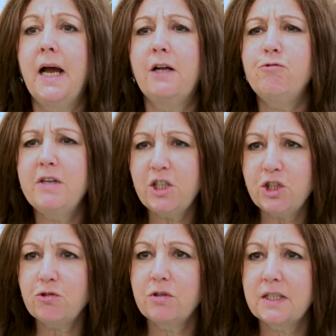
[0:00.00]
and
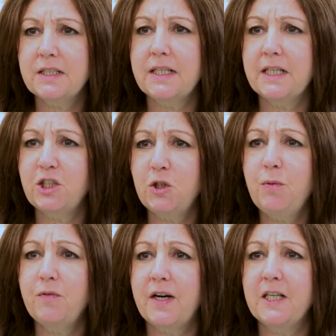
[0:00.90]
reassurance that they're
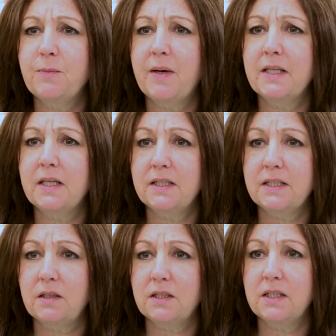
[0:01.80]
supervised by the
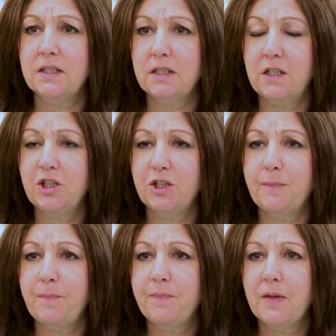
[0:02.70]
consultant
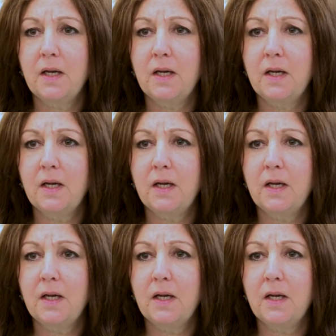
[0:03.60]
surgeon.